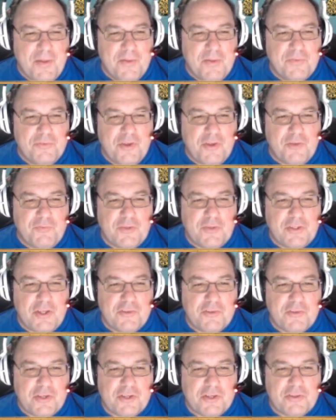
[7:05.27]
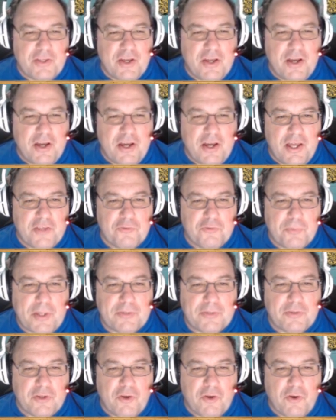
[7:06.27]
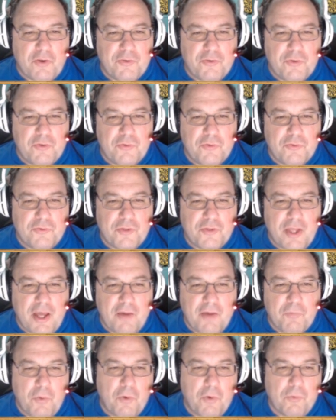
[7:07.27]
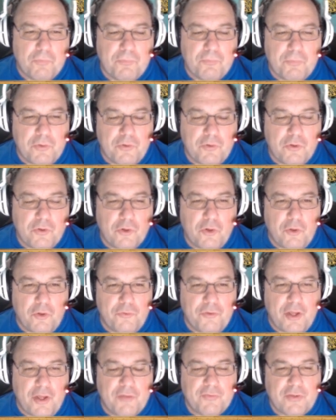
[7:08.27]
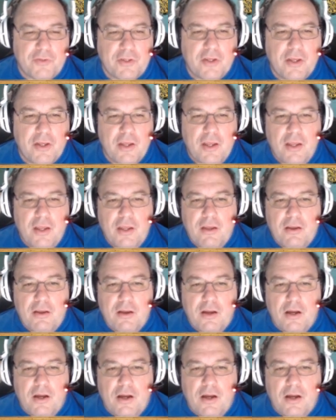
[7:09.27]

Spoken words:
Duffy doesn't expect the current news to have... Well, good old Duffy. he